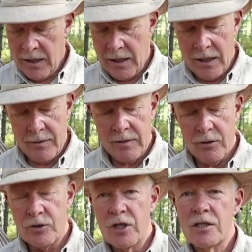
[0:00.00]
Uh,
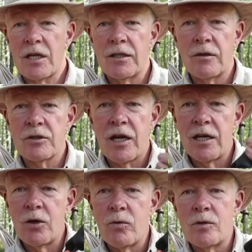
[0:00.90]
there's just a little
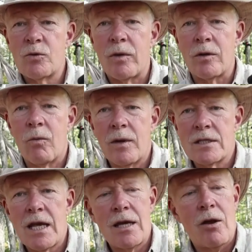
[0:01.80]
tiny orange one.
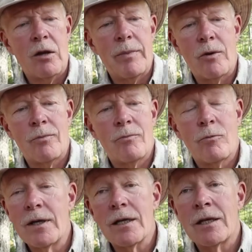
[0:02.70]
What's that all about?
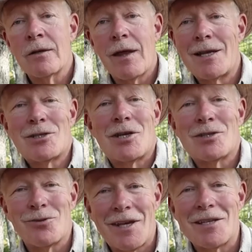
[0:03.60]
Really, that's
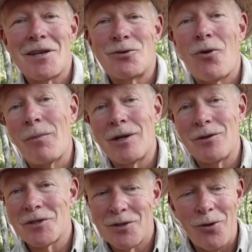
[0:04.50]
just in case I drop it
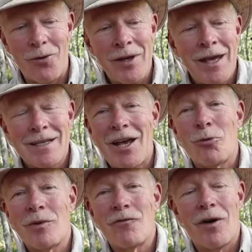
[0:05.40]
in the snow to
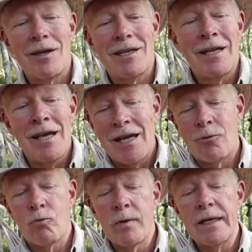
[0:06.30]
help me find it.
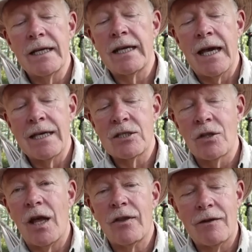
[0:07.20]
It really has
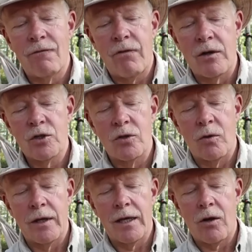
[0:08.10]
nothing
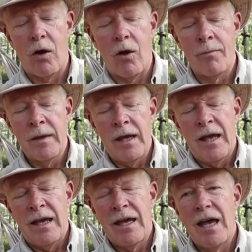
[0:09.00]
functional at all.
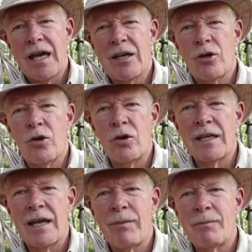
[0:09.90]
I
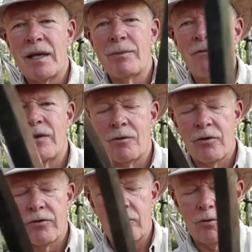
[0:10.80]
could get my baby
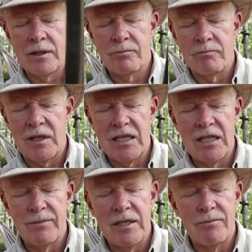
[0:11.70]
finger through it,
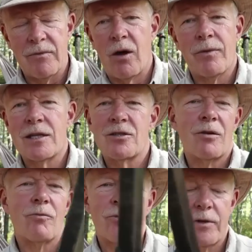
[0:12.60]
maybe. No, that's
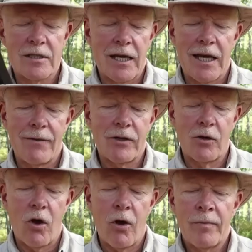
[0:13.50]
not the reason I have it
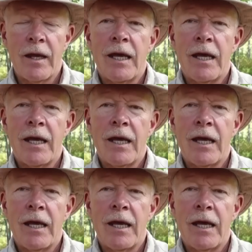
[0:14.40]
at all.